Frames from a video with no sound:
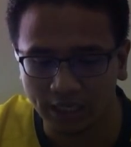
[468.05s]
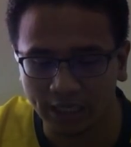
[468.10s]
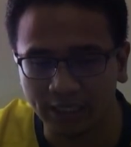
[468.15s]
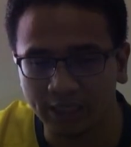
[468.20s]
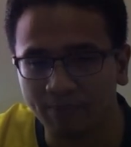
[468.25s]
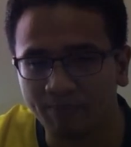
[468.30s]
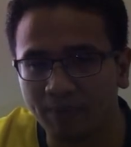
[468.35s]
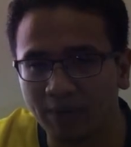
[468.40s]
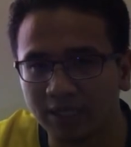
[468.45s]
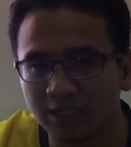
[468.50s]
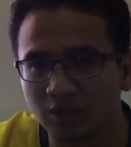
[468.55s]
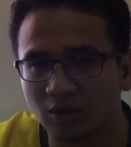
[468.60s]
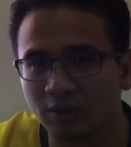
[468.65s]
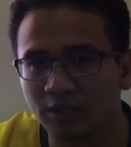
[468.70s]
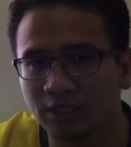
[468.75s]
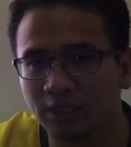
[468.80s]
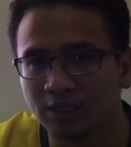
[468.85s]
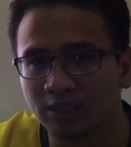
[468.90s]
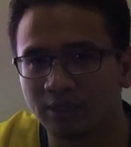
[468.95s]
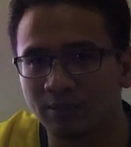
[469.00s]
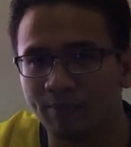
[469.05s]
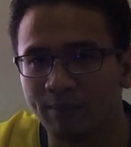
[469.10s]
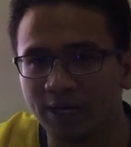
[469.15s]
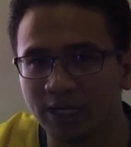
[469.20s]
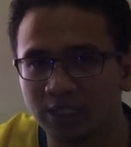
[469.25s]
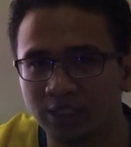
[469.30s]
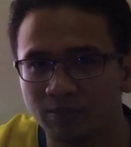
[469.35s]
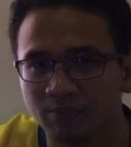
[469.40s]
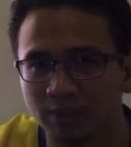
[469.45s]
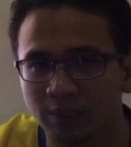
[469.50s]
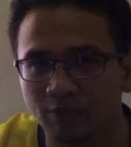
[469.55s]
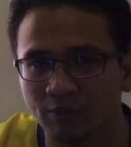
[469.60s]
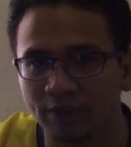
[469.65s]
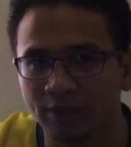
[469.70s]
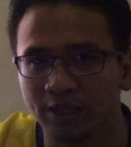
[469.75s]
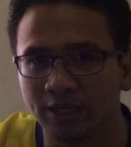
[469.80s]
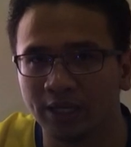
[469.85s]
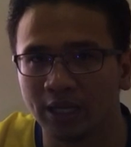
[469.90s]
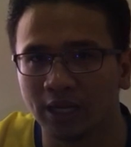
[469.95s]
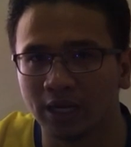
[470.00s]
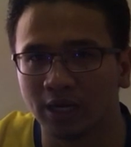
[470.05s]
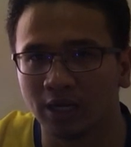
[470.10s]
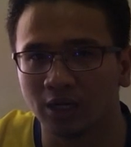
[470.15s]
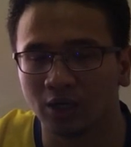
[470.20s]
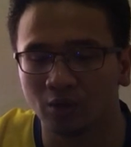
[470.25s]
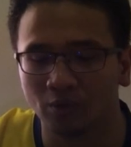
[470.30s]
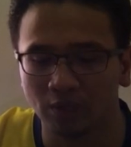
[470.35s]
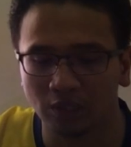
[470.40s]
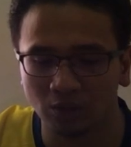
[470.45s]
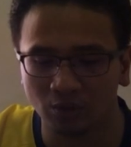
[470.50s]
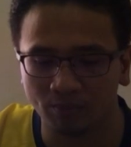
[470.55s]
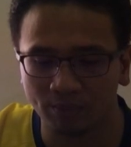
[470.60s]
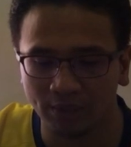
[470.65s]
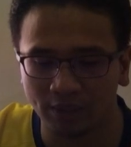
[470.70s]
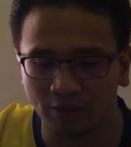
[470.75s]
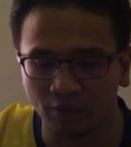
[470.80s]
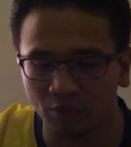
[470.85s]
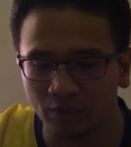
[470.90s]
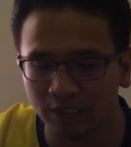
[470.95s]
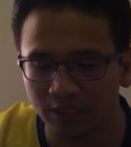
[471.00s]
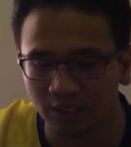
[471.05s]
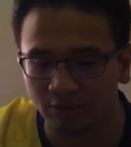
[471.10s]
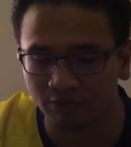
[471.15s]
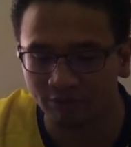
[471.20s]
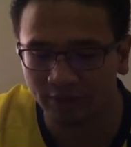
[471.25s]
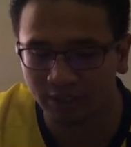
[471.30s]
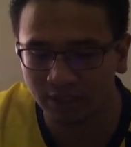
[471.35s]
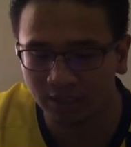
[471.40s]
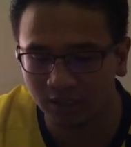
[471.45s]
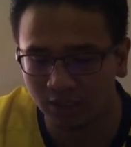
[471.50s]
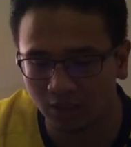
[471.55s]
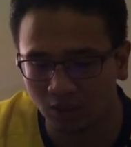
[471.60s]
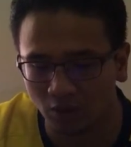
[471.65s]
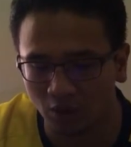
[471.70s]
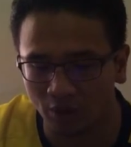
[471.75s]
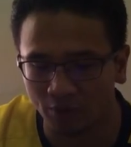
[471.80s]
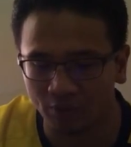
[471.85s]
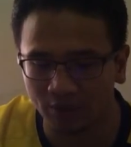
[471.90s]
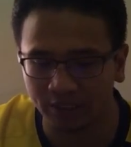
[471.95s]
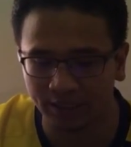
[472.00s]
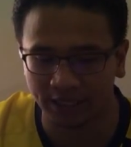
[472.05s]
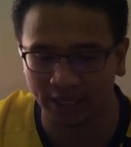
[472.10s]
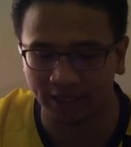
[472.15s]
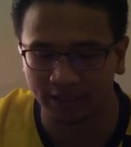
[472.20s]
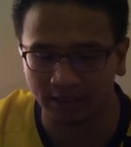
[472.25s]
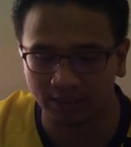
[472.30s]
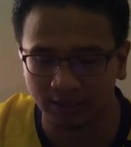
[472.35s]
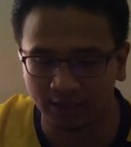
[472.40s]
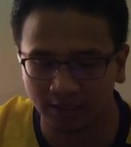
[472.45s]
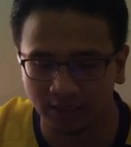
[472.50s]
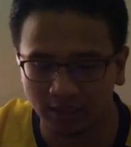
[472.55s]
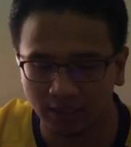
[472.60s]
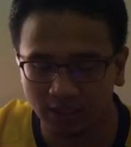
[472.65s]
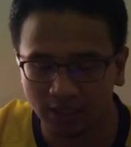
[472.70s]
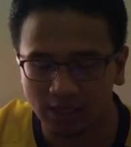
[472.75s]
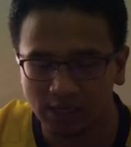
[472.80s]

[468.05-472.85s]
It depends on the management whether they are going to be a risk averse or risk takers.